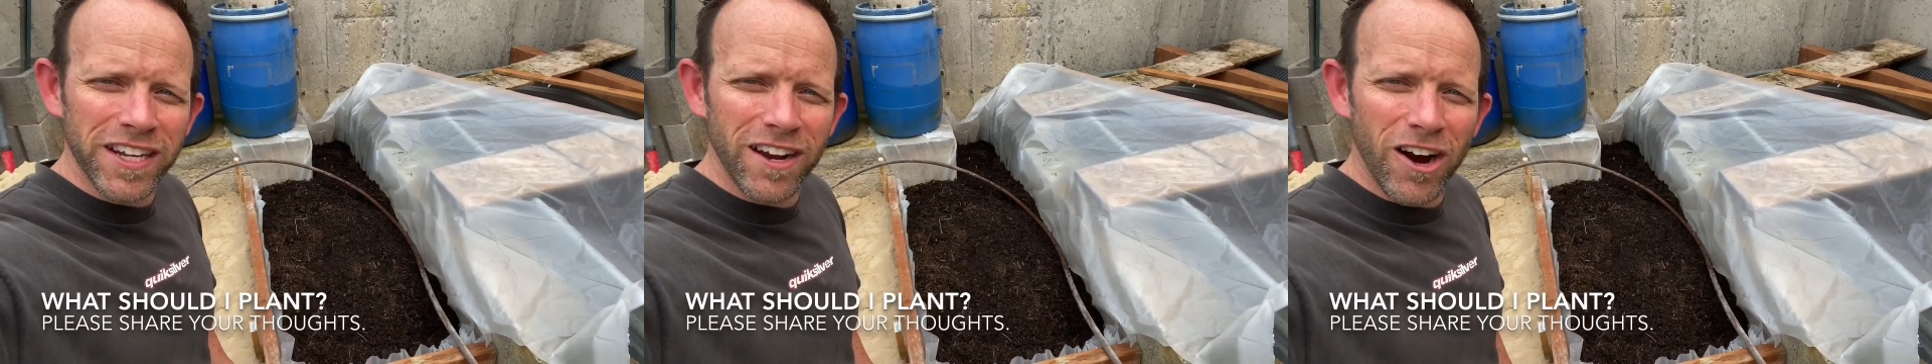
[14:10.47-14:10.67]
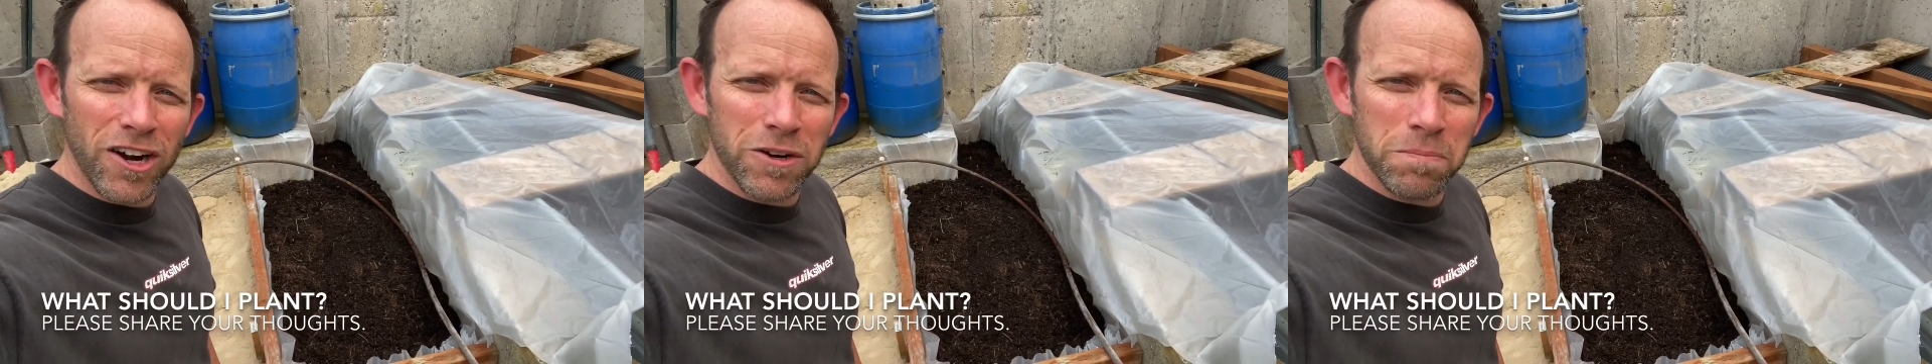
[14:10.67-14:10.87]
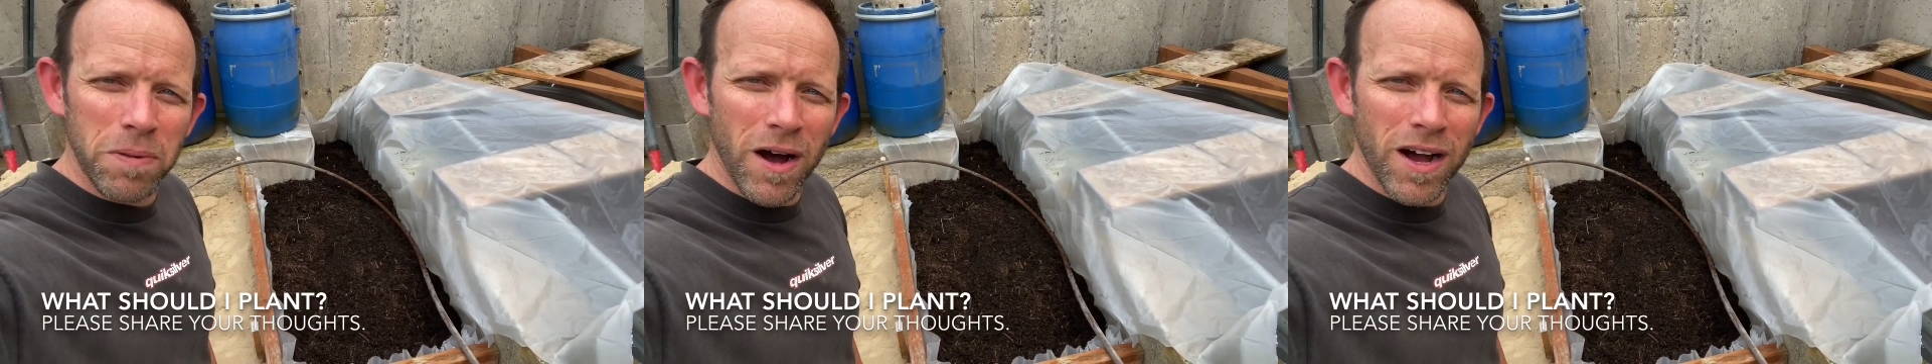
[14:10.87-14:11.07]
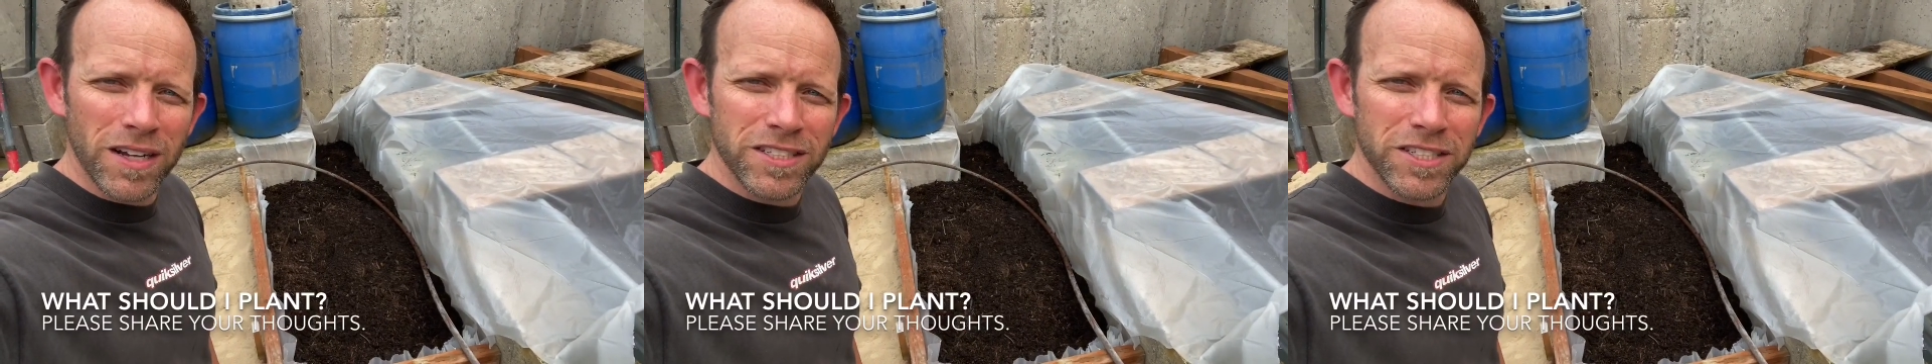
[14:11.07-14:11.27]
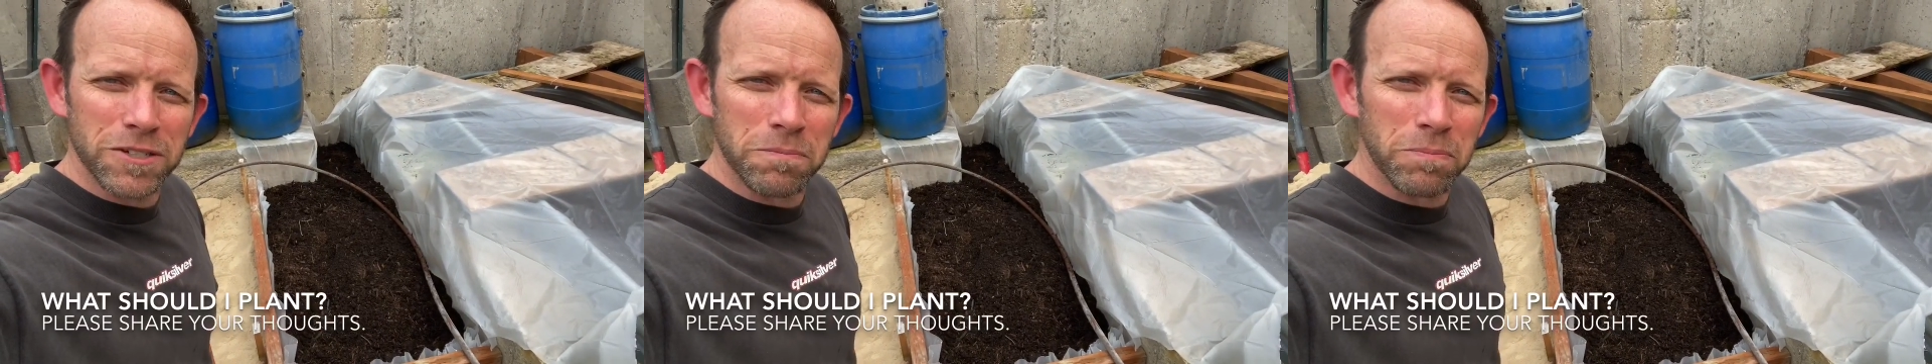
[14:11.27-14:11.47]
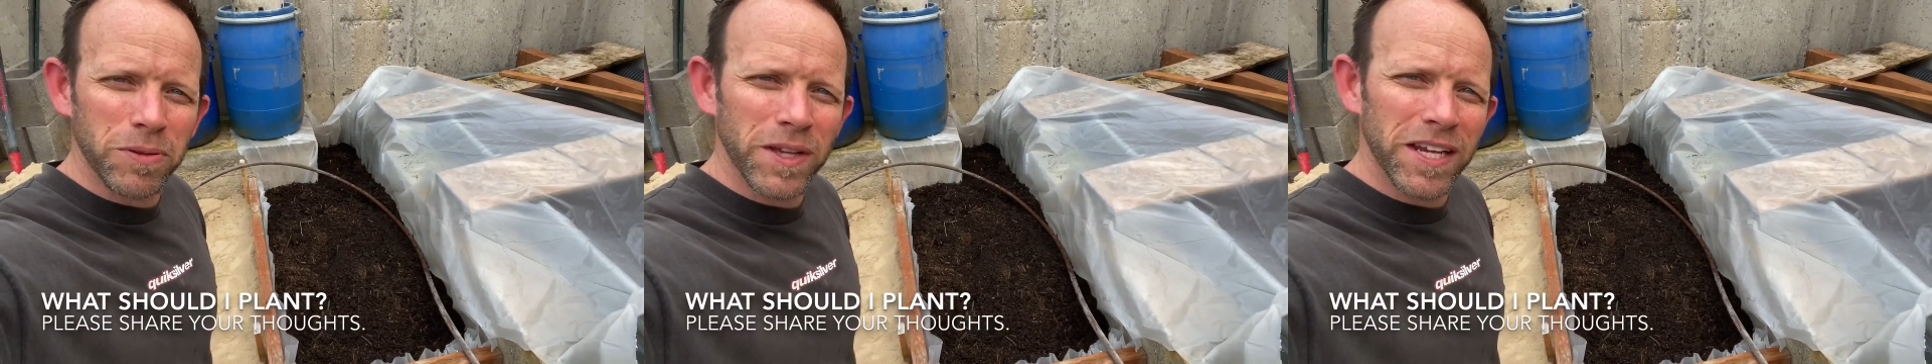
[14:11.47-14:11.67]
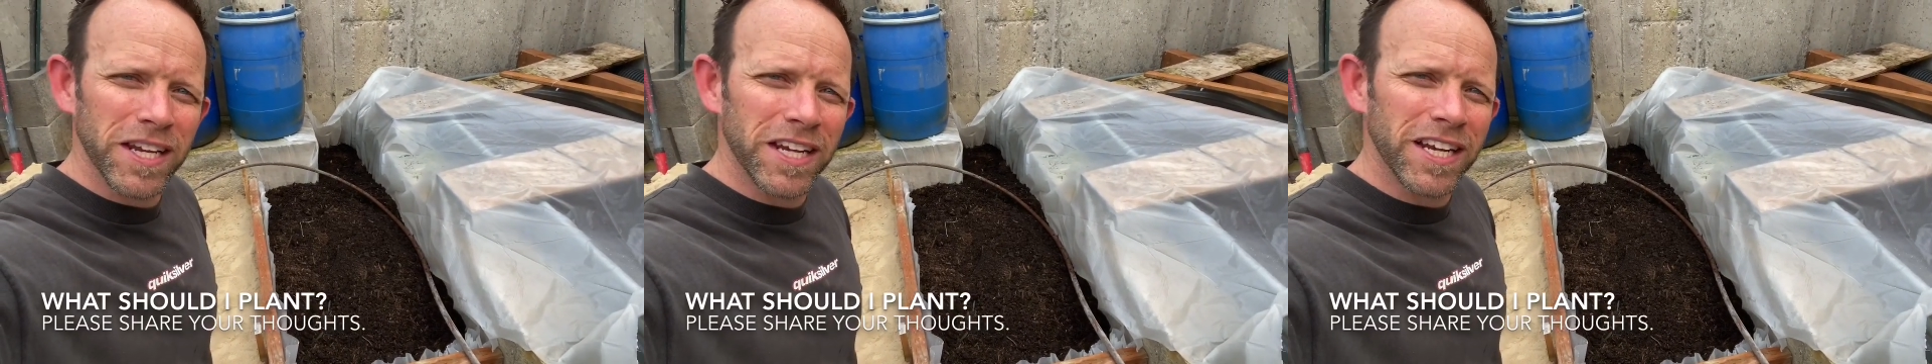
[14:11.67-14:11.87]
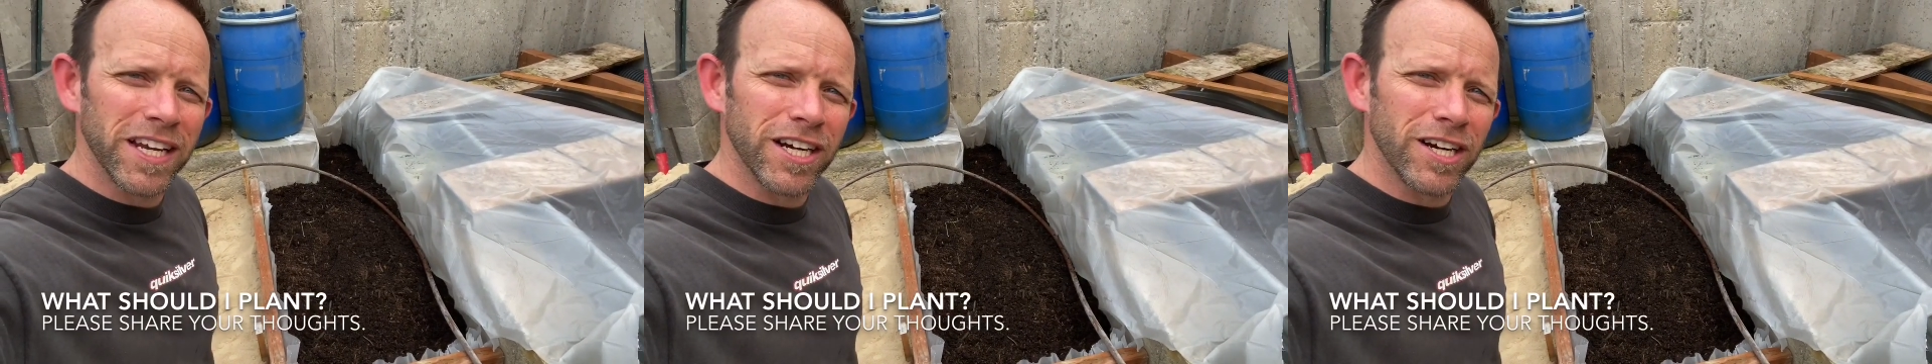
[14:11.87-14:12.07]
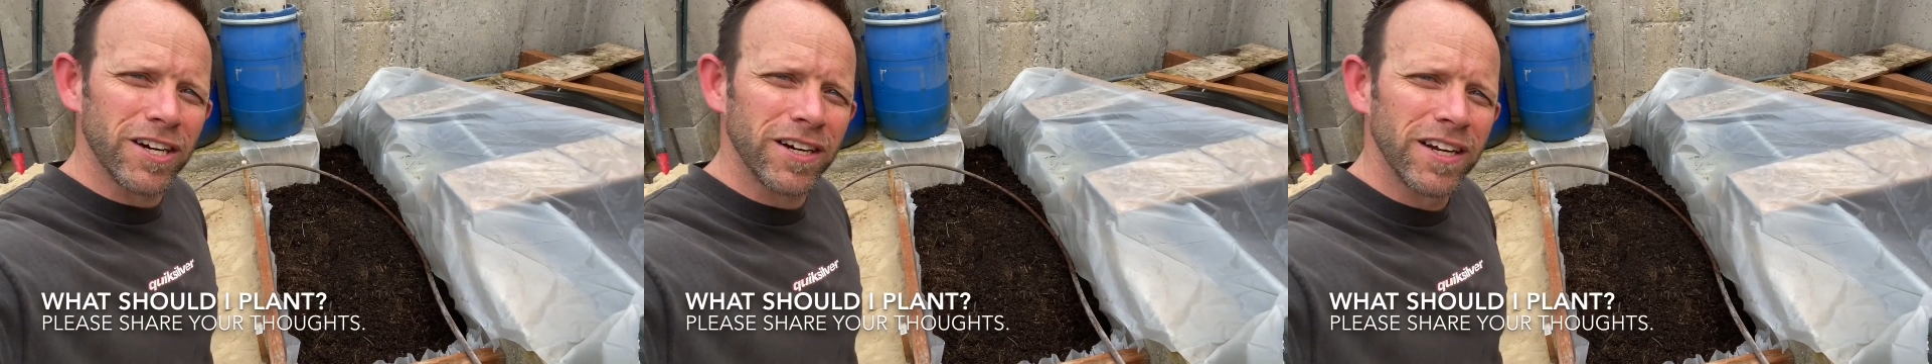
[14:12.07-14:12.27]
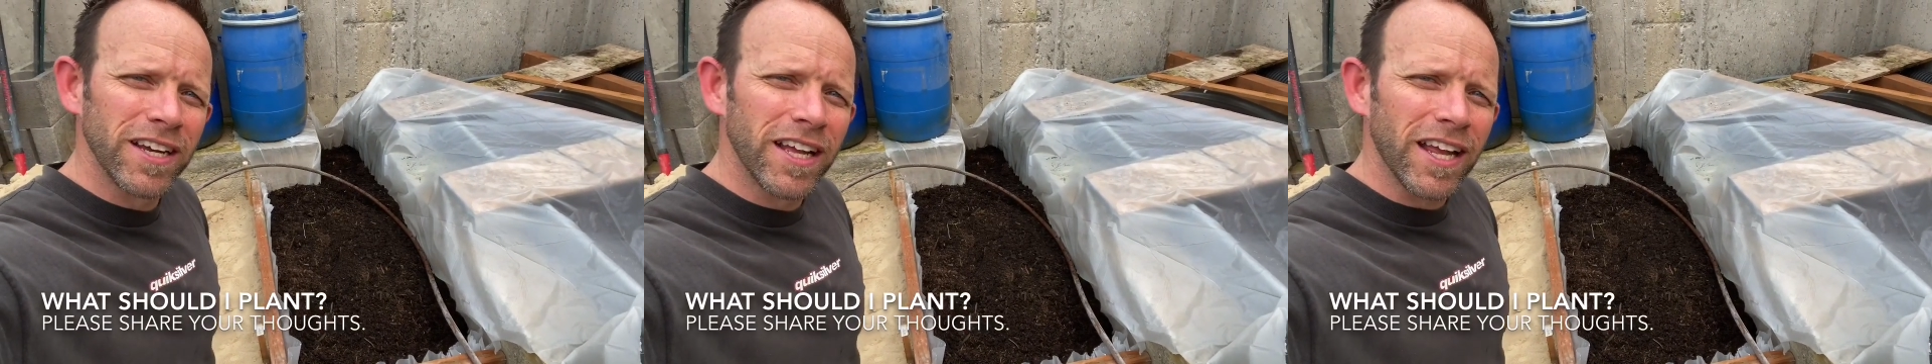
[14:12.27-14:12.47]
garden box completed here